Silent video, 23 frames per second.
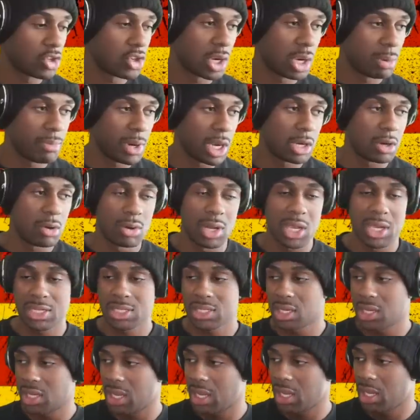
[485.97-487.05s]
trying to break no necks
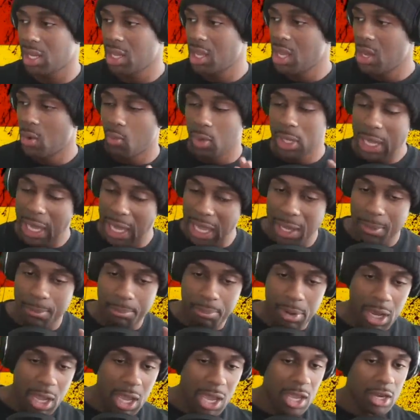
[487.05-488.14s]
today. We ain't
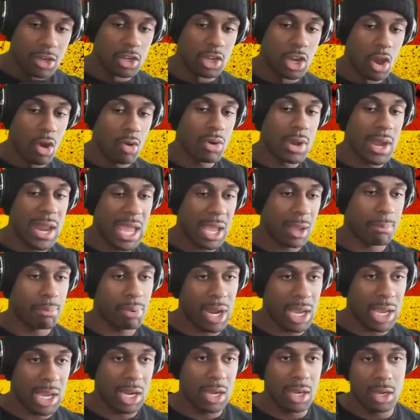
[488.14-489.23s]
no neck
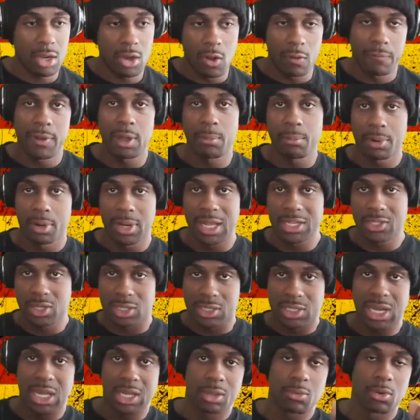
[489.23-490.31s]
breaking November. That's
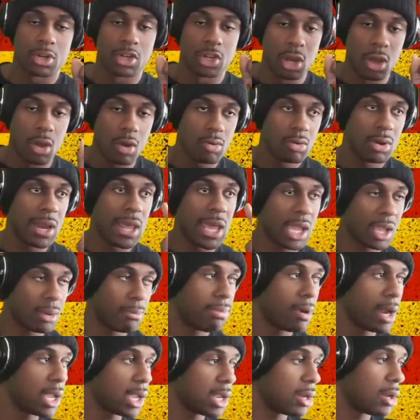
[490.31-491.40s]
exactly what, no neck
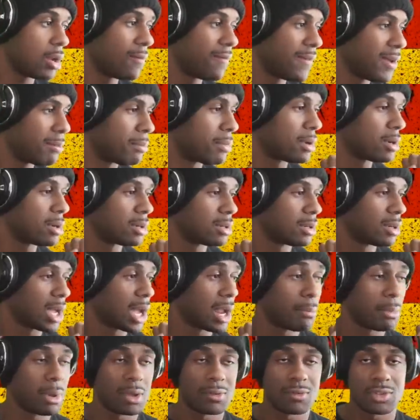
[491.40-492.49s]
breaking November.
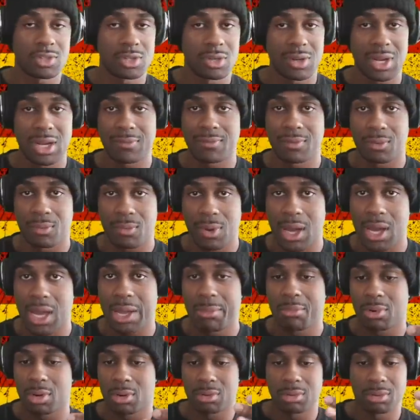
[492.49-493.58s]
I'm not even sure that even
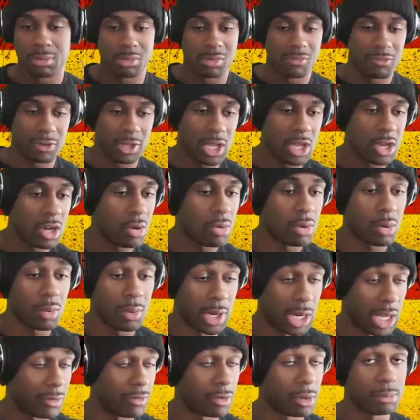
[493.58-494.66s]
rhyme or flow or
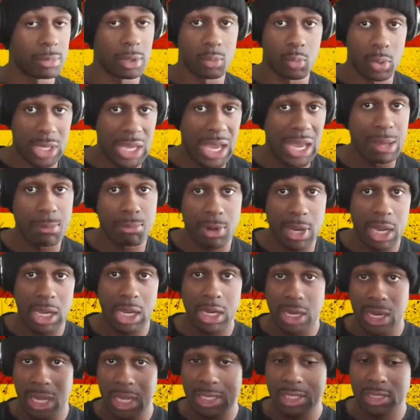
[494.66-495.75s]
whatever, but we ain't
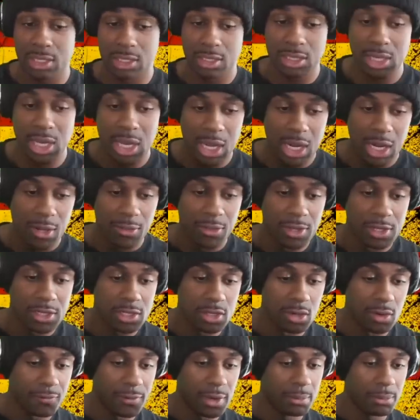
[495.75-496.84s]
breaking necks this
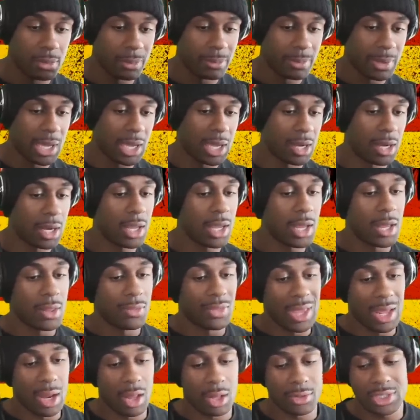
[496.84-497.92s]
November, man.
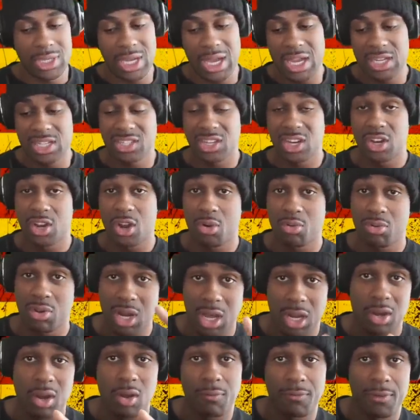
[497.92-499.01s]
That all ties into No
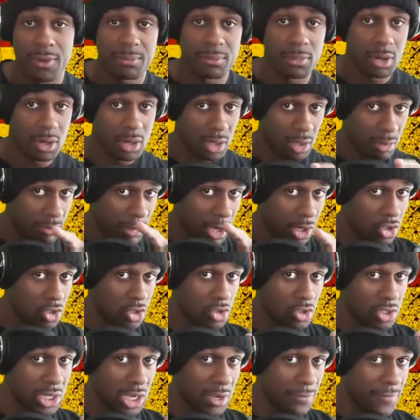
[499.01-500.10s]
Nut November. Make sure you
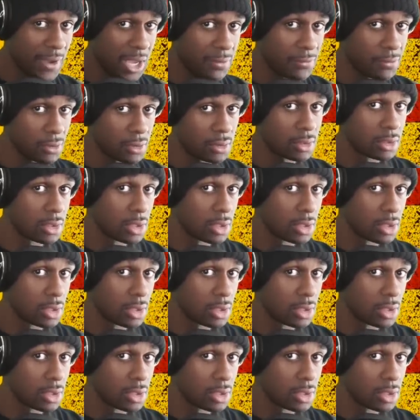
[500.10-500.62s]
stay faithful.